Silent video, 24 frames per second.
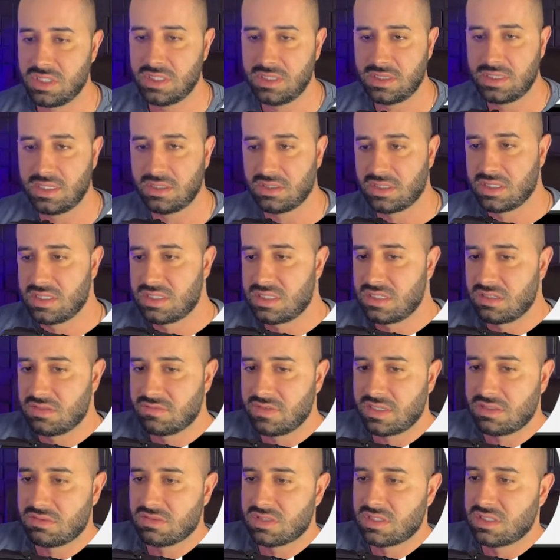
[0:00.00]
You won't be able
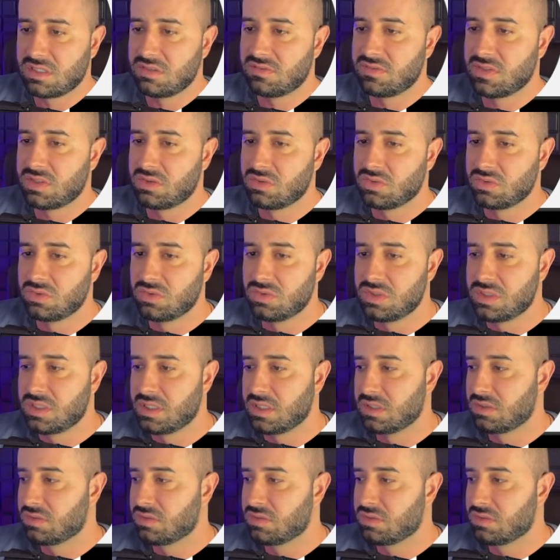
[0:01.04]
to see everything.